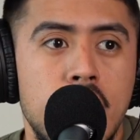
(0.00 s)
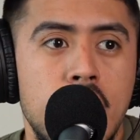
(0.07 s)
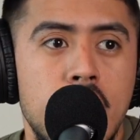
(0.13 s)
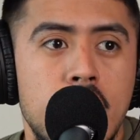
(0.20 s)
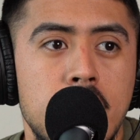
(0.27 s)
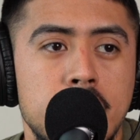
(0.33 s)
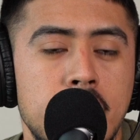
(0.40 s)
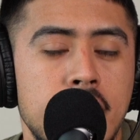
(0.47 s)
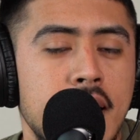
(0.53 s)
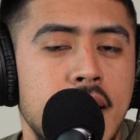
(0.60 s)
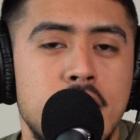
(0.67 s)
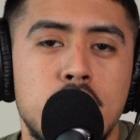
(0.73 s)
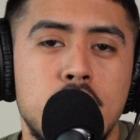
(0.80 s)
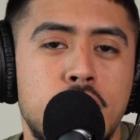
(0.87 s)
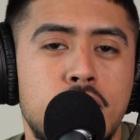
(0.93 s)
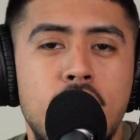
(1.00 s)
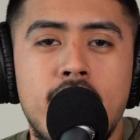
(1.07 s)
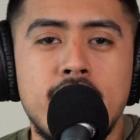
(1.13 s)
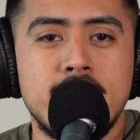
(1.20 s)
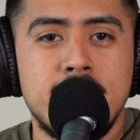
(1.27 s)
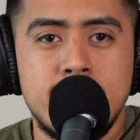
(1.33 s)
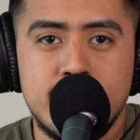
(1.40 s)
Again,
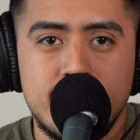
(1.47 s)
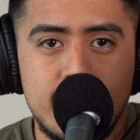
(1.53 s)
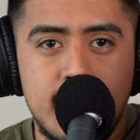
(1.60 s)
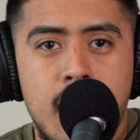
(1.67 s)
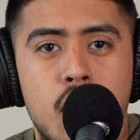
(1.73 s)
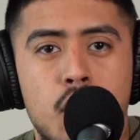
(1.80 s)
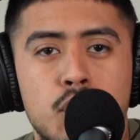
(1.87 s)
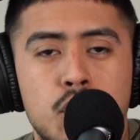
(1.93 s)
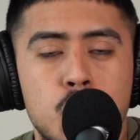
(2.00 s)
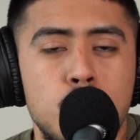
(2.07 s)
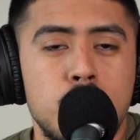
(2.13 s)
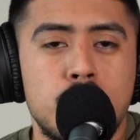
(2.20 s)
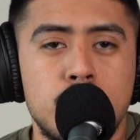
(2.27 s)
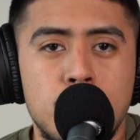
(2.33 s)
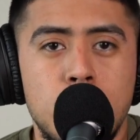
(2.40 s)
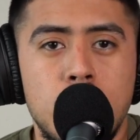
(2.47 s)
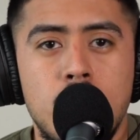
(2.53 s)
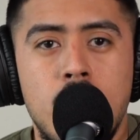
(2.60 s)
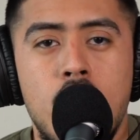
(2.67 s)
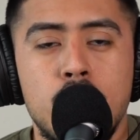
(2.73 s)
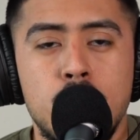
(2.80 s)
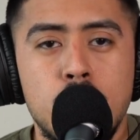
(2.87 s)
phrase these how you would,
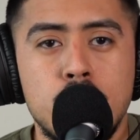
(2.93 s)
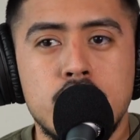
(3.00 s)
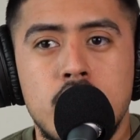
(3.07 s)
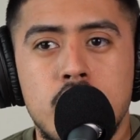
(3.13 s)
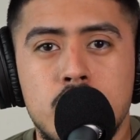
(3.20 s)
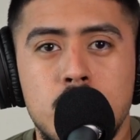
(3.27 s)
how you talk.